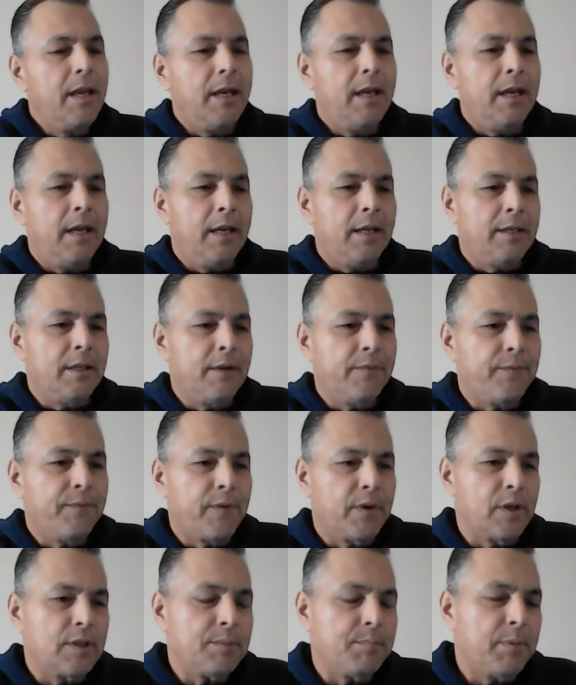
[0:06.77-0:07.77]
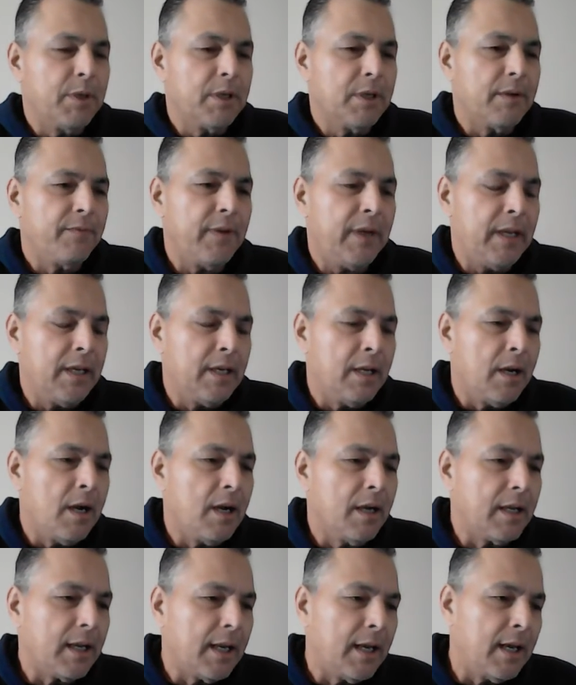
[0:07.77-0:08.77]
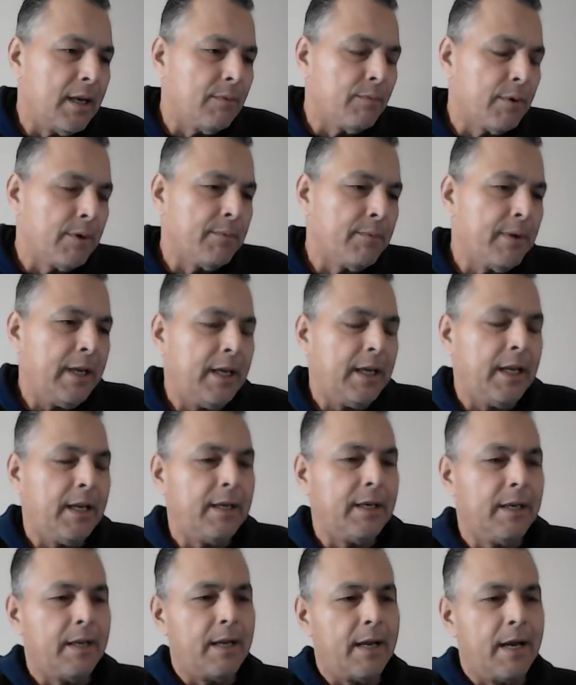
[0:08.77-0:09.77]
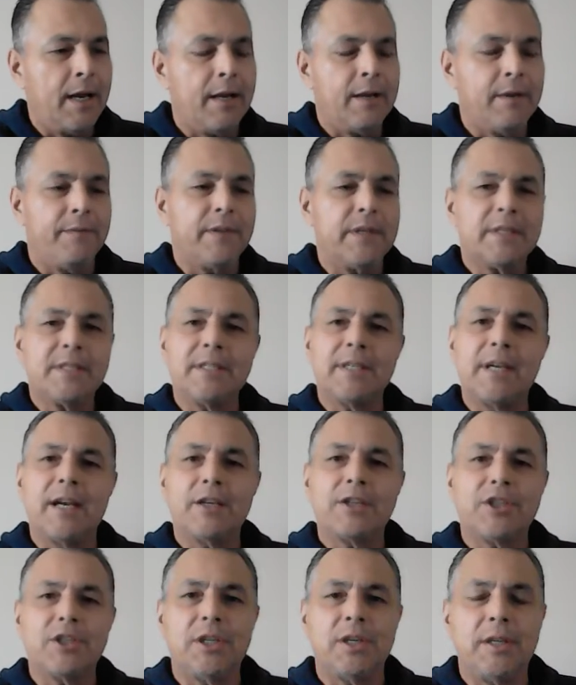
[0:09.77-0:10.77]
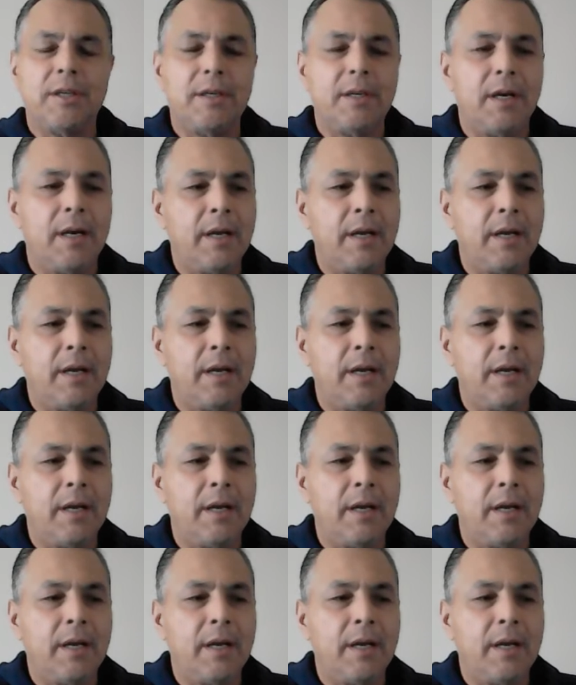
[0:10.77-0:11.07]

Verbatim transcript: in the first book of Enoch, and we're reading out of the section.